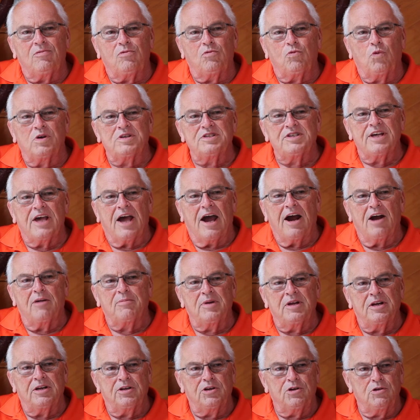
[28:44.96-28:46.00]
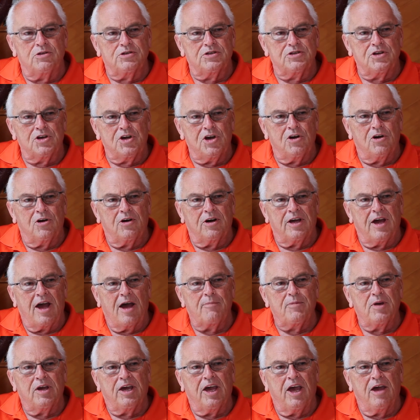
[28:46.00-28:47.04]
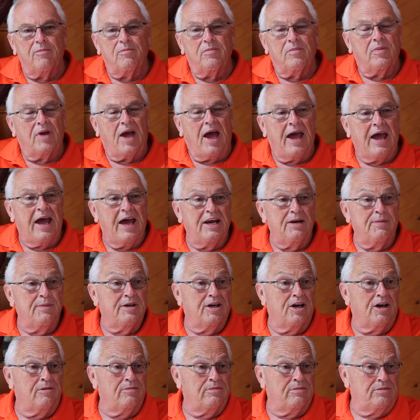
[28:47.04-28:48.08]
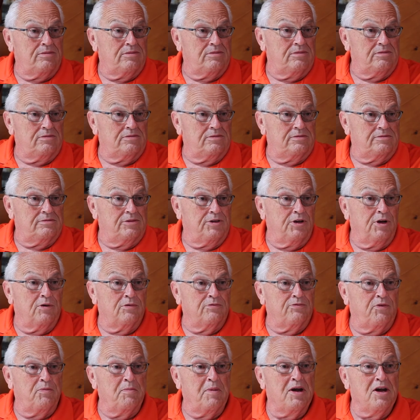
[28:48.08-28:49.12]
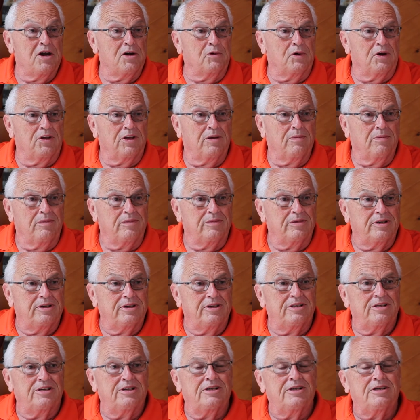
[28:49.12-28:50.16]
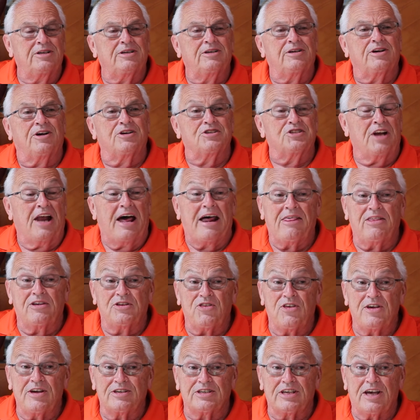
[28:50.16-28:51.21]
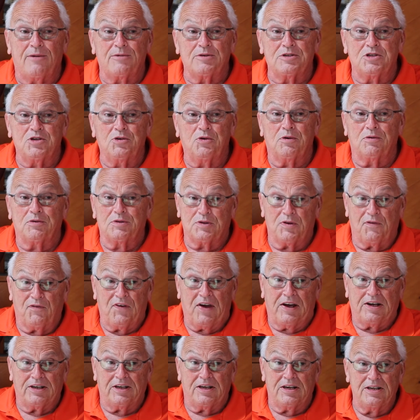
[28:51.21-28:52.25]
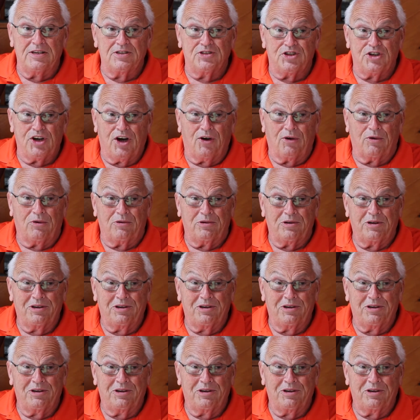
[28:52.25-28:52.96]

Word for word: they hired me to do the security, I had to become, you know, familiar with him, because a lot of the things I was doing was affecting his show.